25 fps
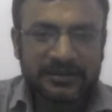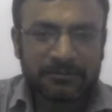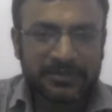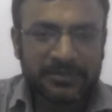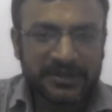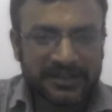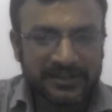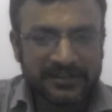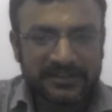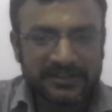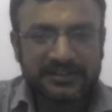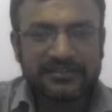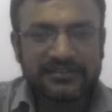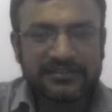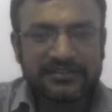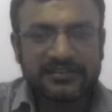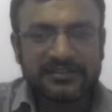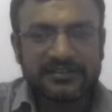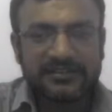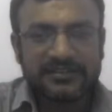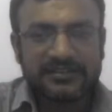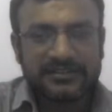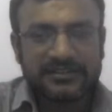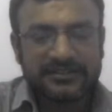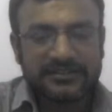But
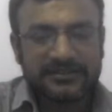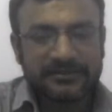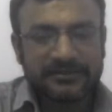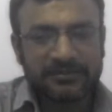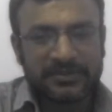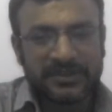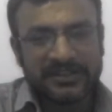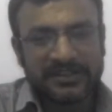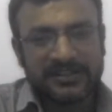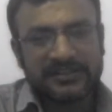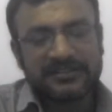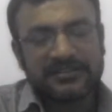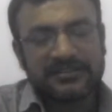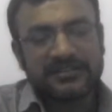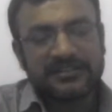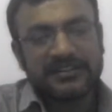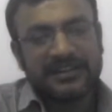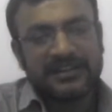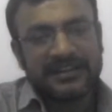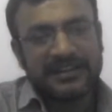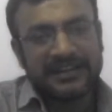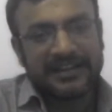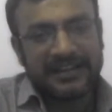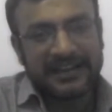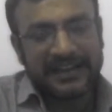
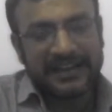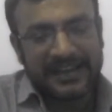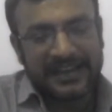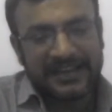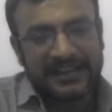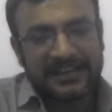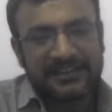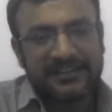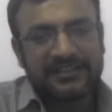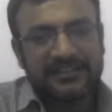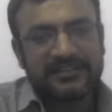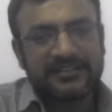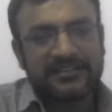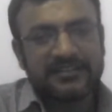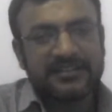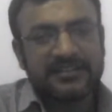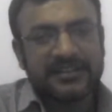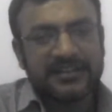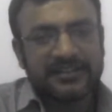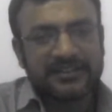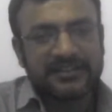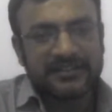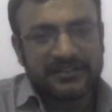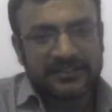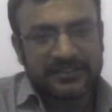like
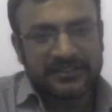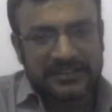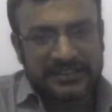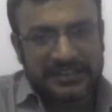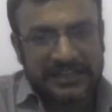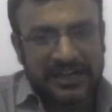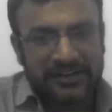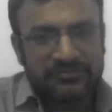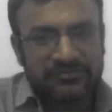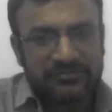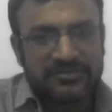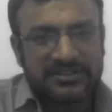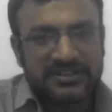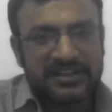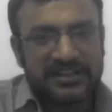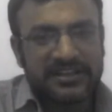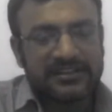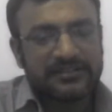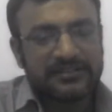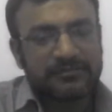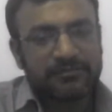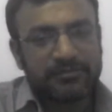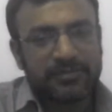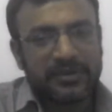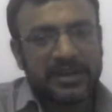
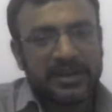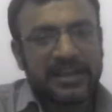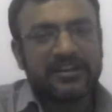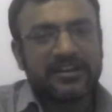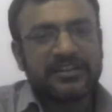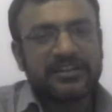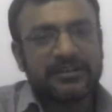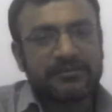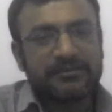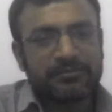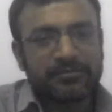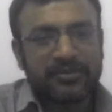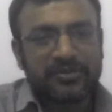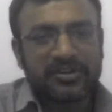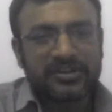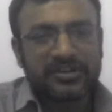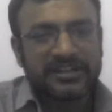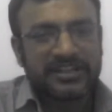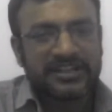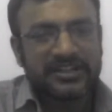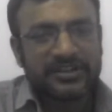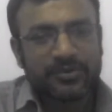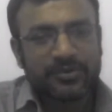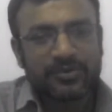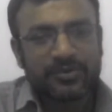counting play an
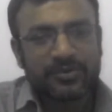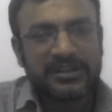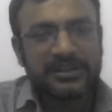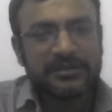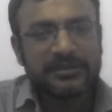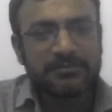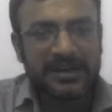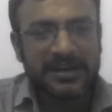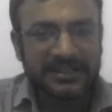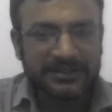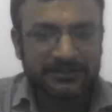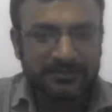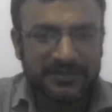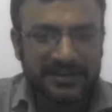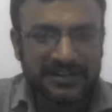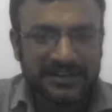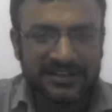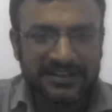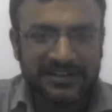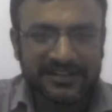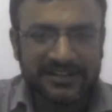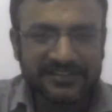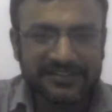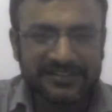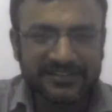important role in
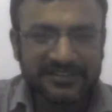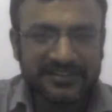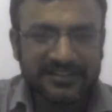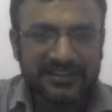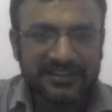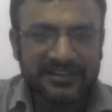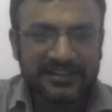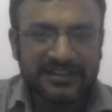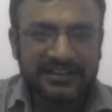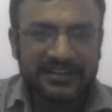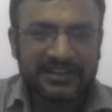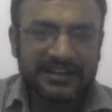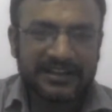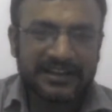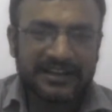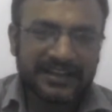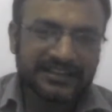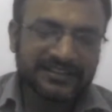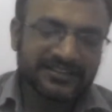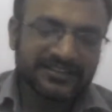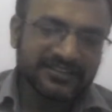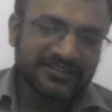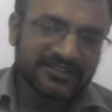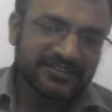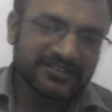mathematics,
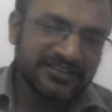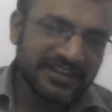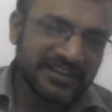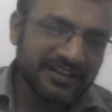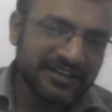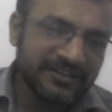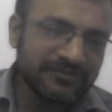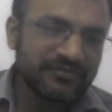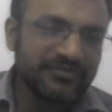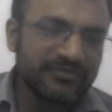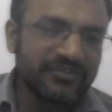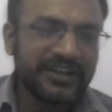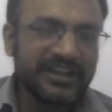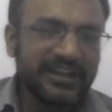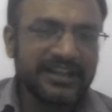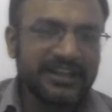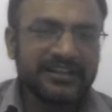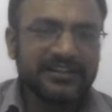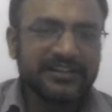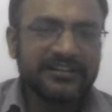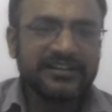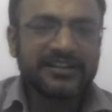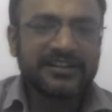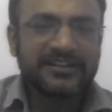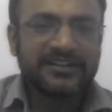like the same
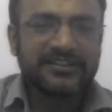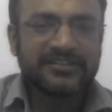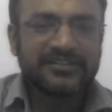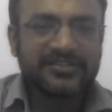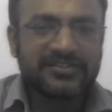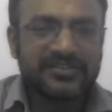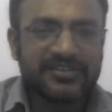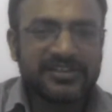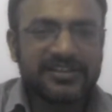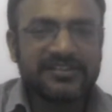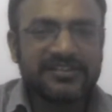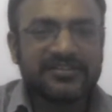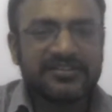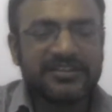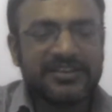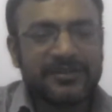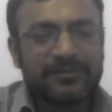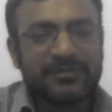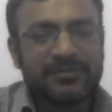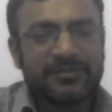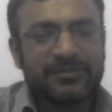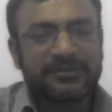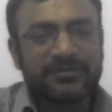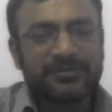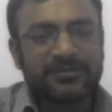way C, C++
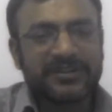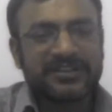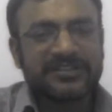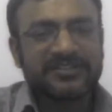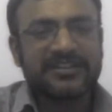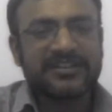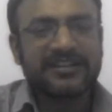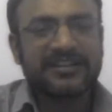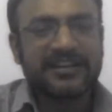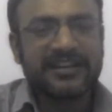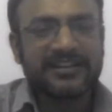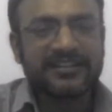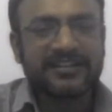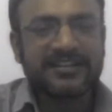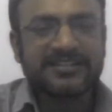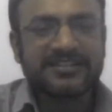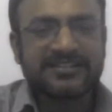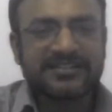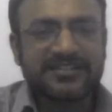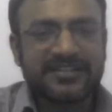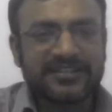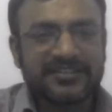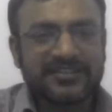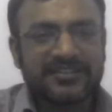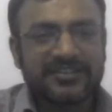and data
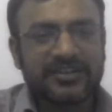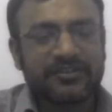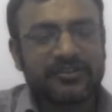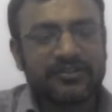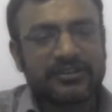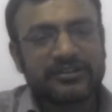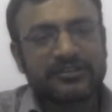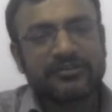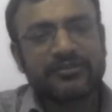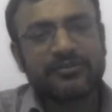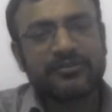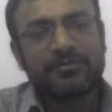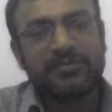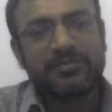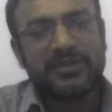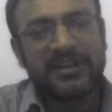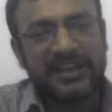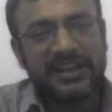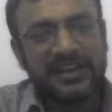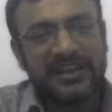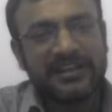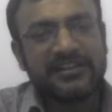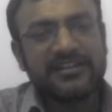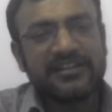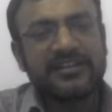structure also
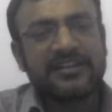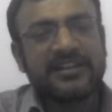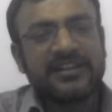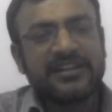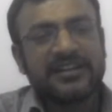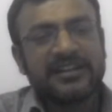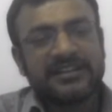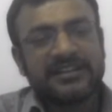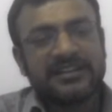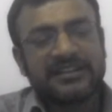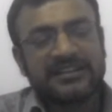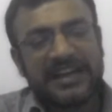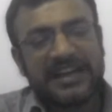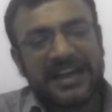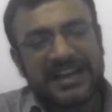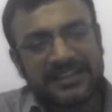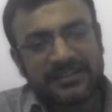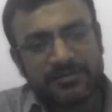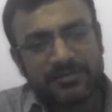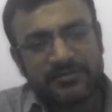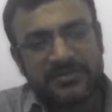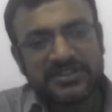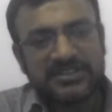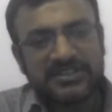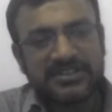play
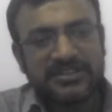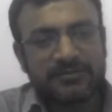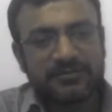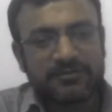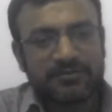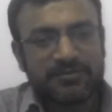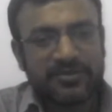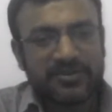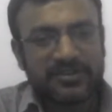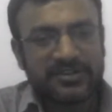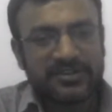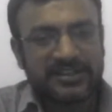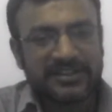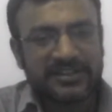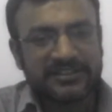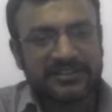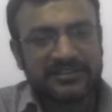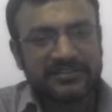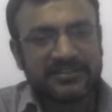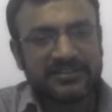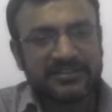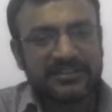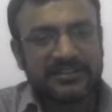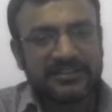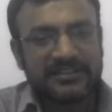that much
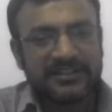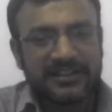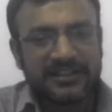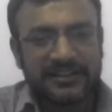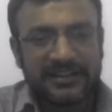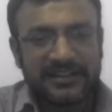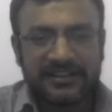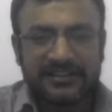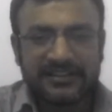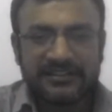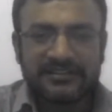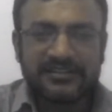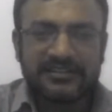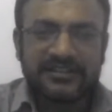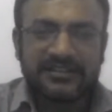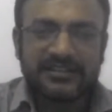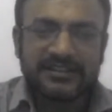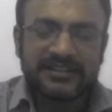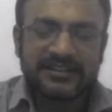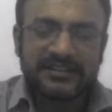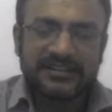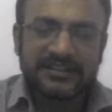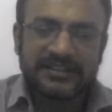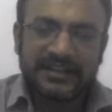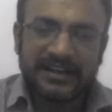important in
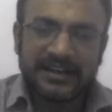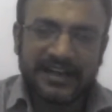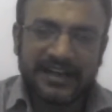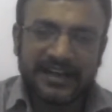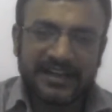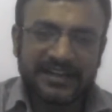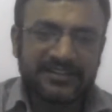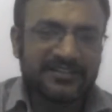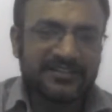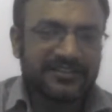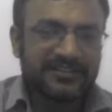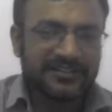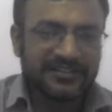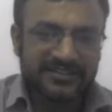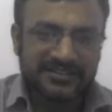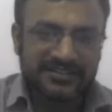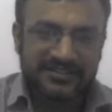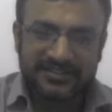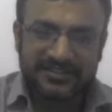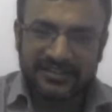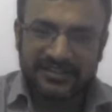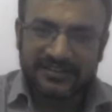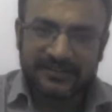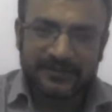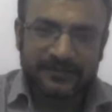IT
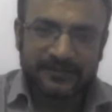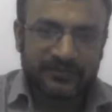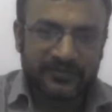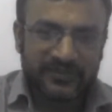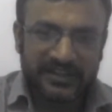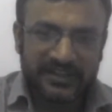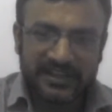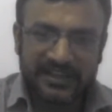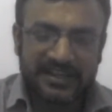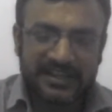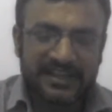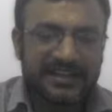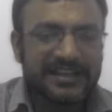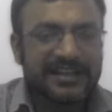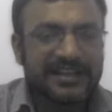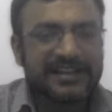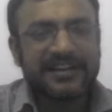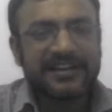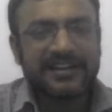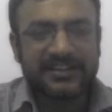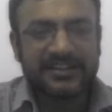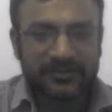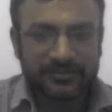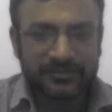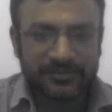industry, any
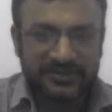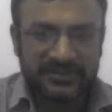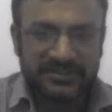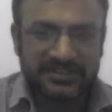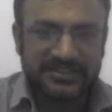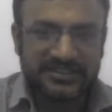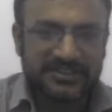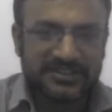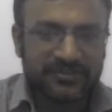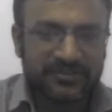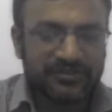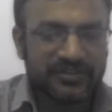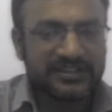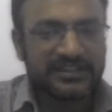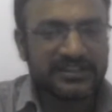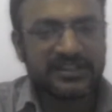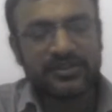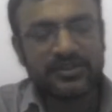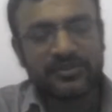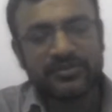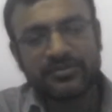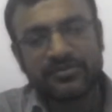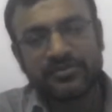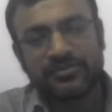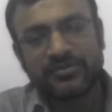kind of industry, whether
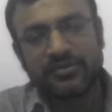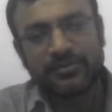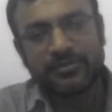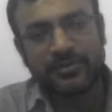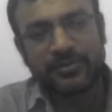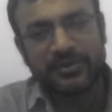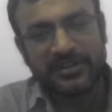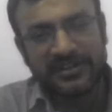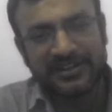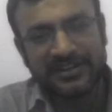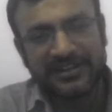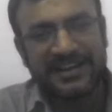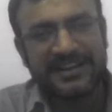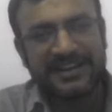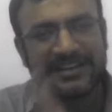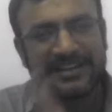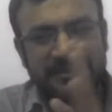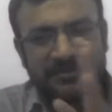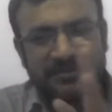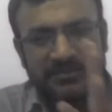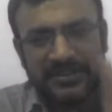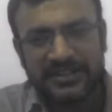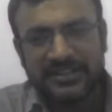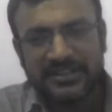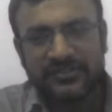you go for a
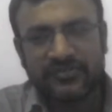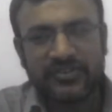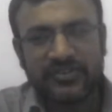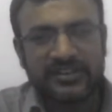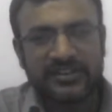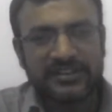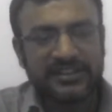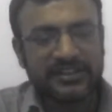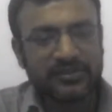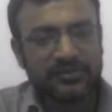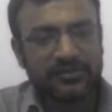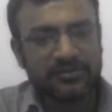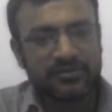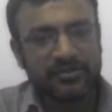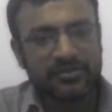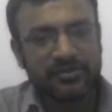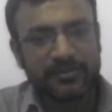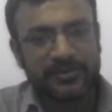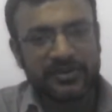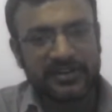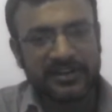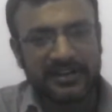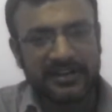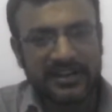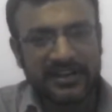database, whether you go
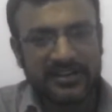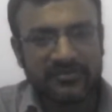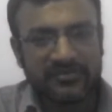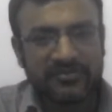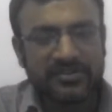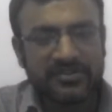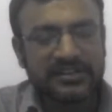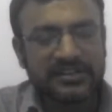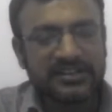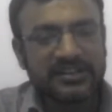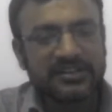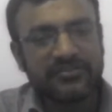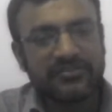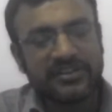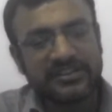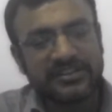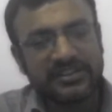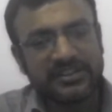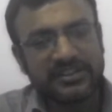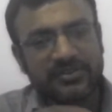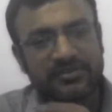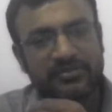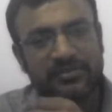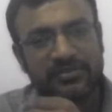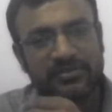for a networking, whether
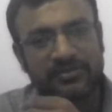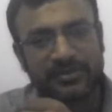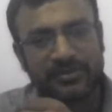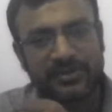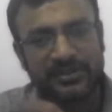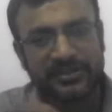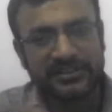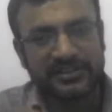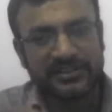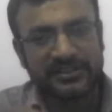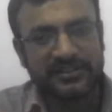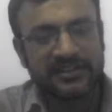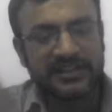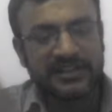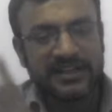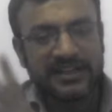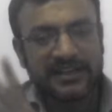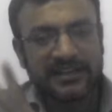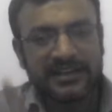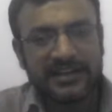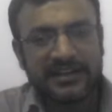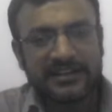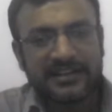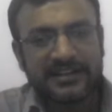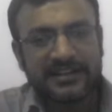you go for the
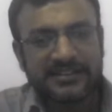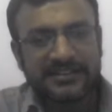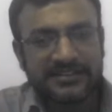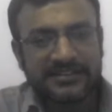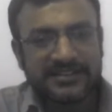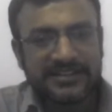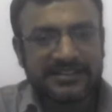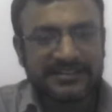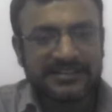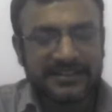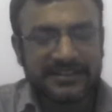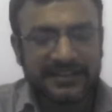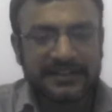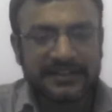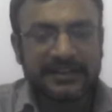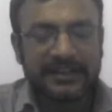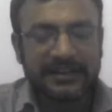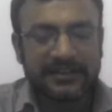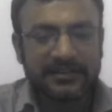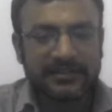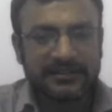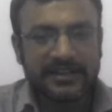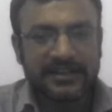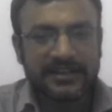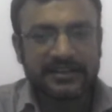data skills
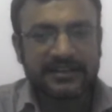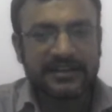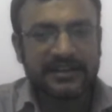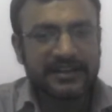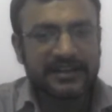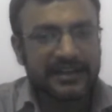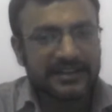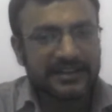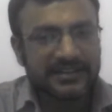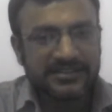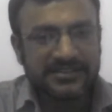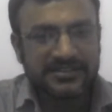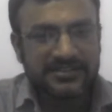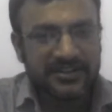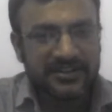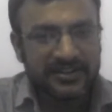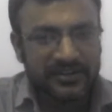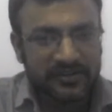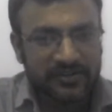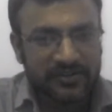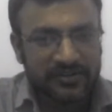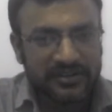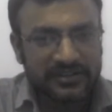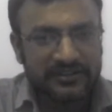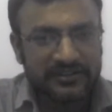and data analyst and
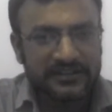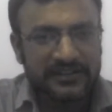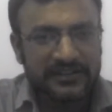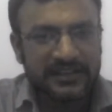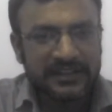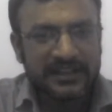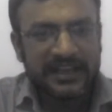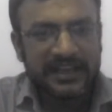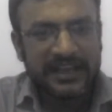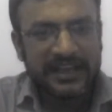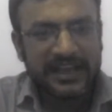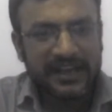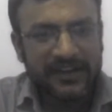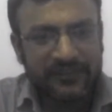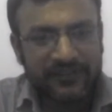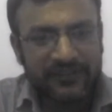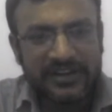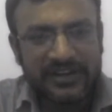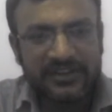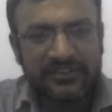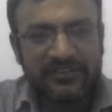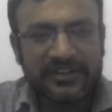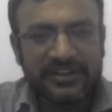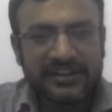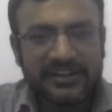all,
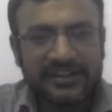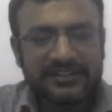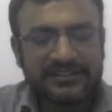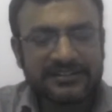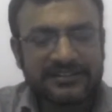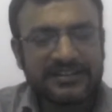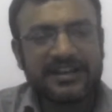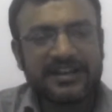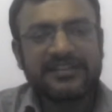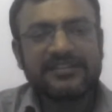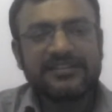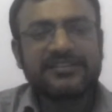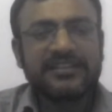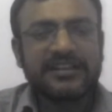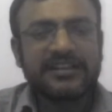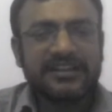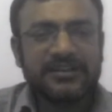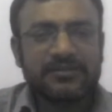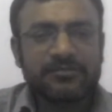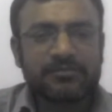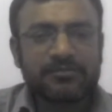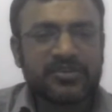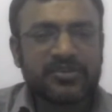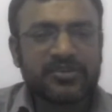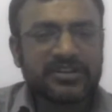everywhere there is an
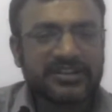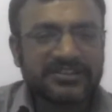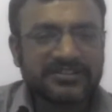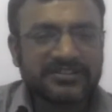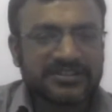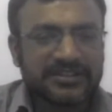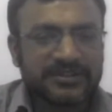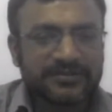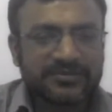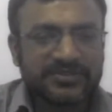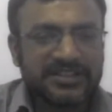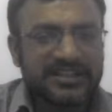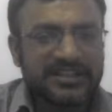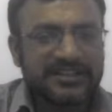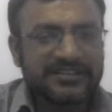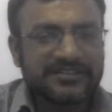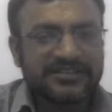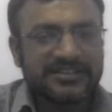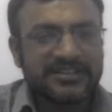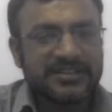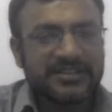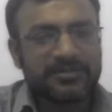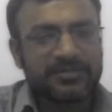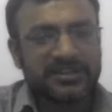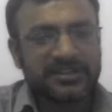importance of C and
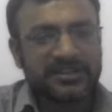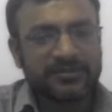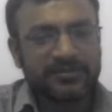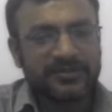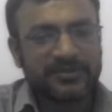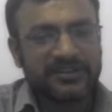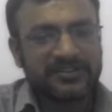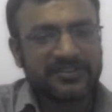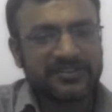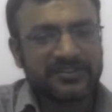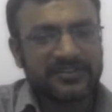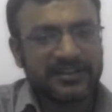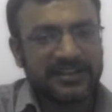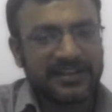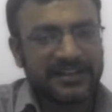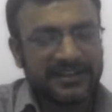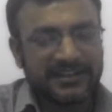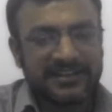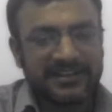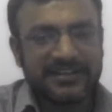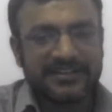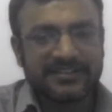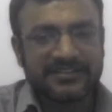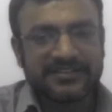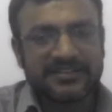C++ and
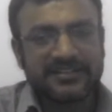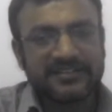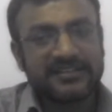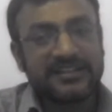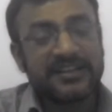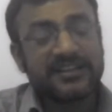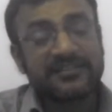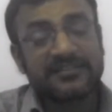DSA.